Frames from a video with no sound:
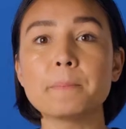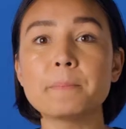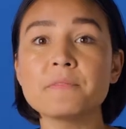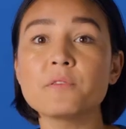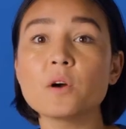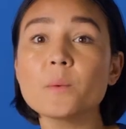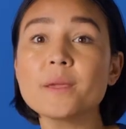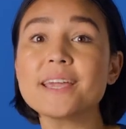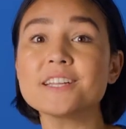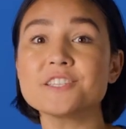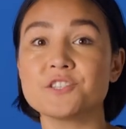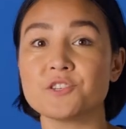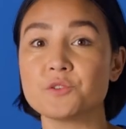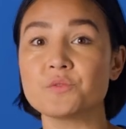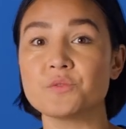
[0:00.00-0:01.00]
But before we get
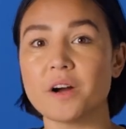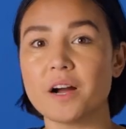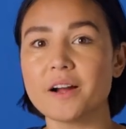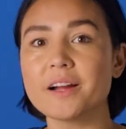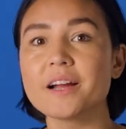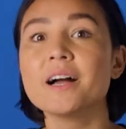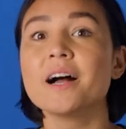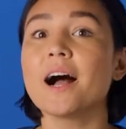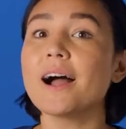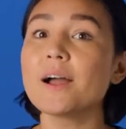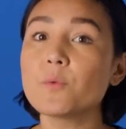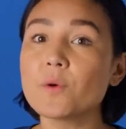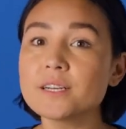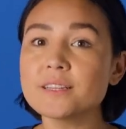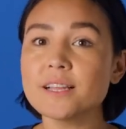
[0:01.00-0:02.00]
too far, I
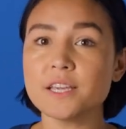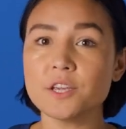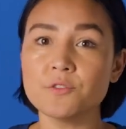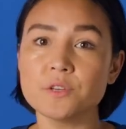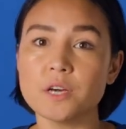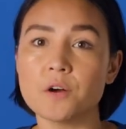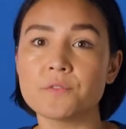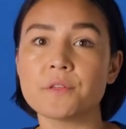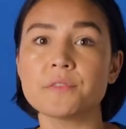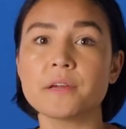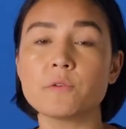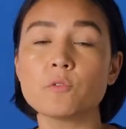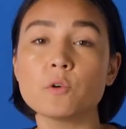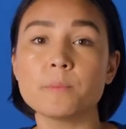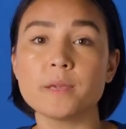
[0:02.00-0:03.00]
wanna let you know that
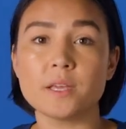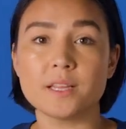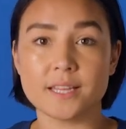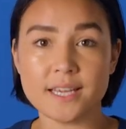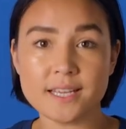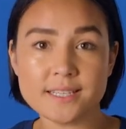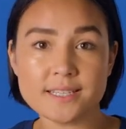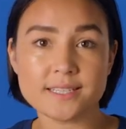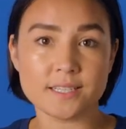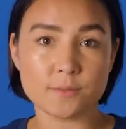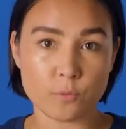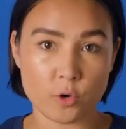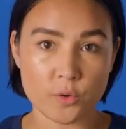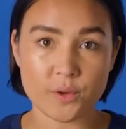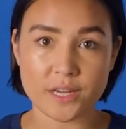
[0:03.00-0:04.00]
there will be links to
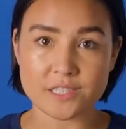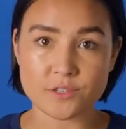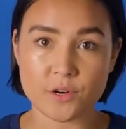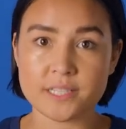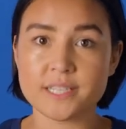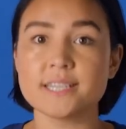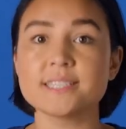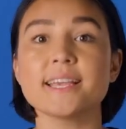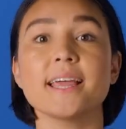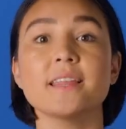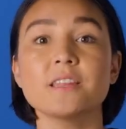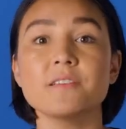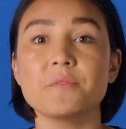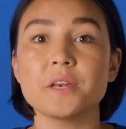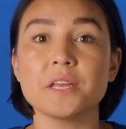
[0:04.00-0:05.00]
more resources
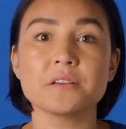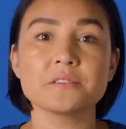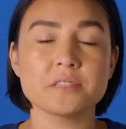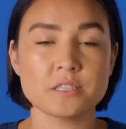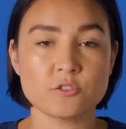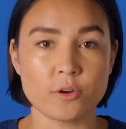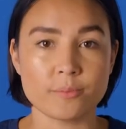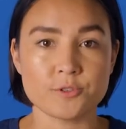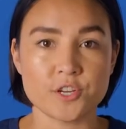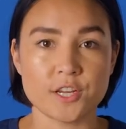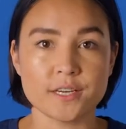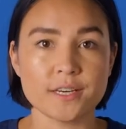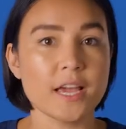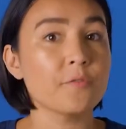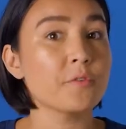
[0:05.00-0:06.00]
in the video's
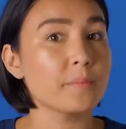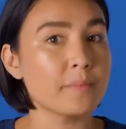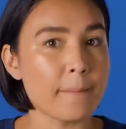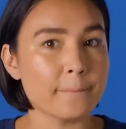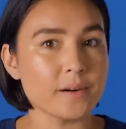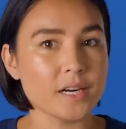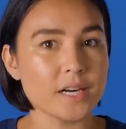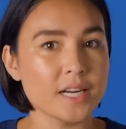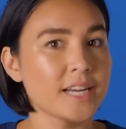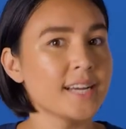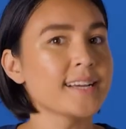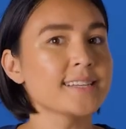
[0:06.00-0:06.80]
description, and remember,